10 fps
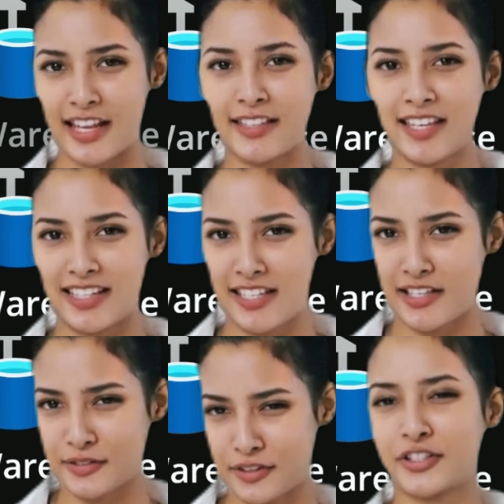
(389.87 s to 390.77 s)
This
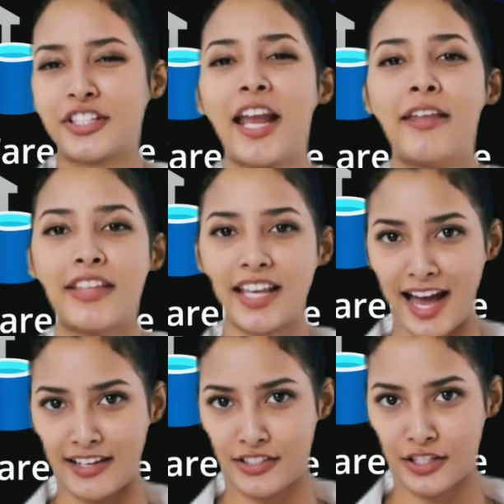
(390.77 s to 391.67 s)
is version of the
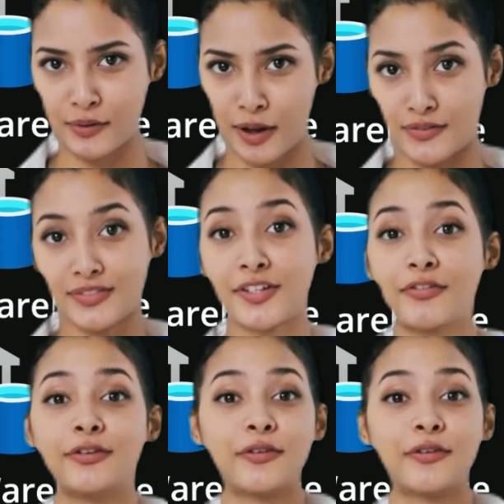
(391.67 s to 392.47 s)
SQL Server